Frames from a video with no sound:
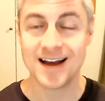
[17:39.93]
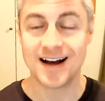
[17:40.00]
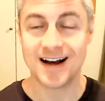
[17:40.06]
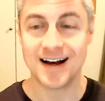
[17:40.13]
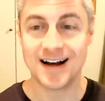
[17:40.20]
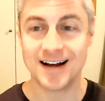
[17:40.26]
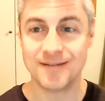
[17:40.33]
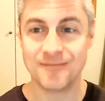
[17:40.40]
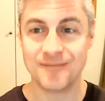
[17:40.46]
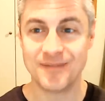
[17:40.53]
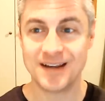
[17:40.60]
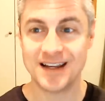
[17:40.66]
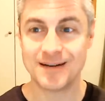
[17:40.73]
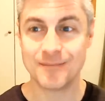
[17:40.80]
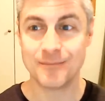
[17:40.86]
Uh,
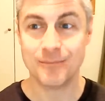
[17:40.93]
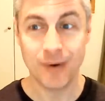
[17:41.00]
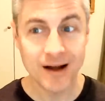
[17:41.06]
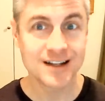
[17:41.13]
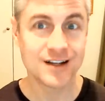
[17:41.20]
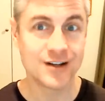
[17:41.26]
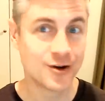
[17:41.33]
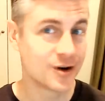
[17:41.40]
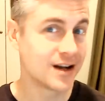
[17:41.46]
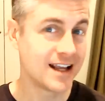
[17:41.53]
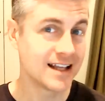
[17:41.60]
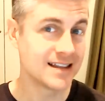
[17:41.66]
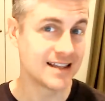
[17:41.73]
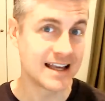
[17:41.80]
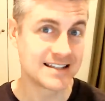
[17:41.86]
but you're going to
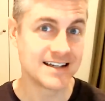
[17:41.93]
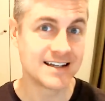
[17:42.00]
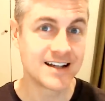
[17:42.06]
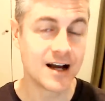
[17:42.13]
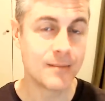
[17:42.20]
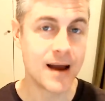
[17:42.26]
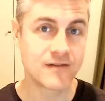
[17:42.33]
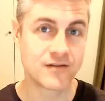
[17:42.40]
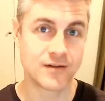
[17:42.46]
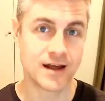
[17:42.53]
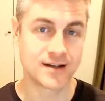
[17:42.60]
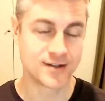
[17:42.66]
get less income after that.